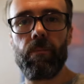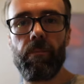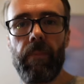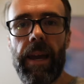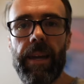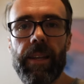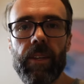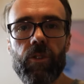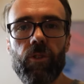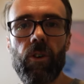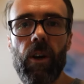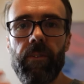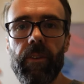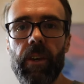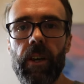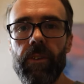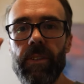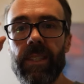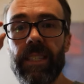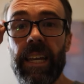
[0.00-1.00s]
made a drive
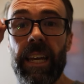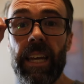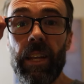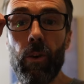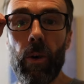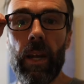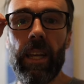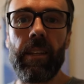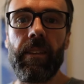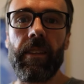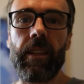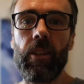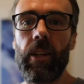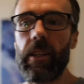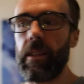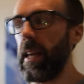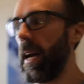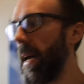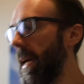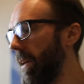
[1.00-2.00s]
go dead or anything
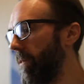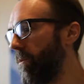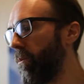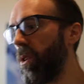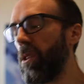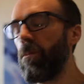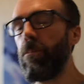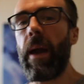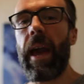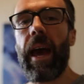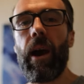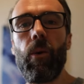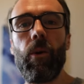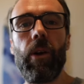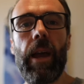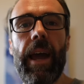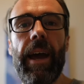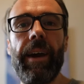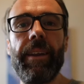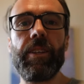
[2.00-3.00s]
like that, even with
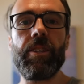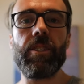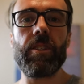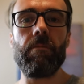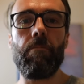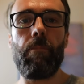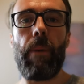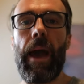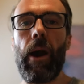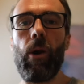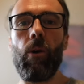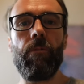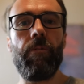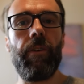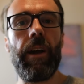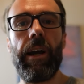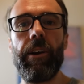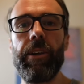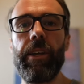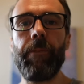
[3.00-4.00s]
power outages and power
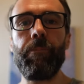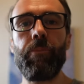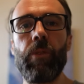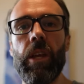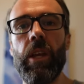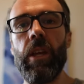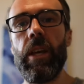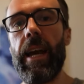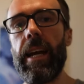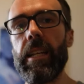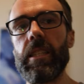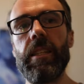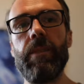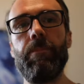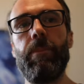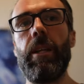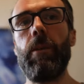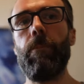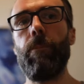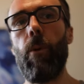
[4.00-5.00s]
failure,
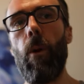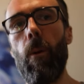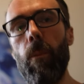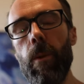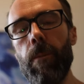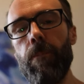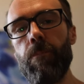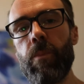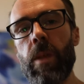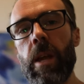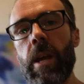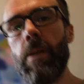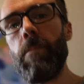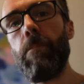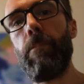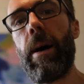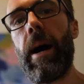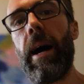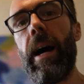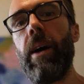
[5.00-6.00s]
hasn't been a problem.
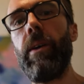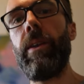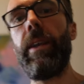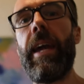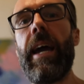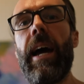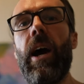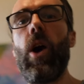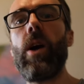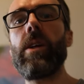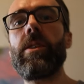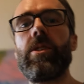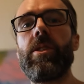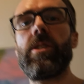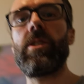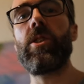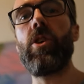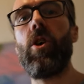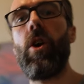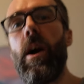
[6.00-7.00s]
But now it's
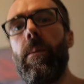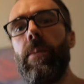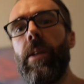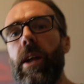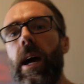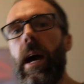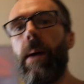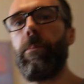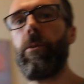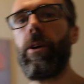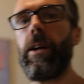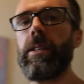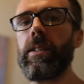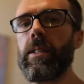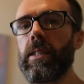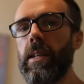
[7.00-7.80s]
just time that I upgrade to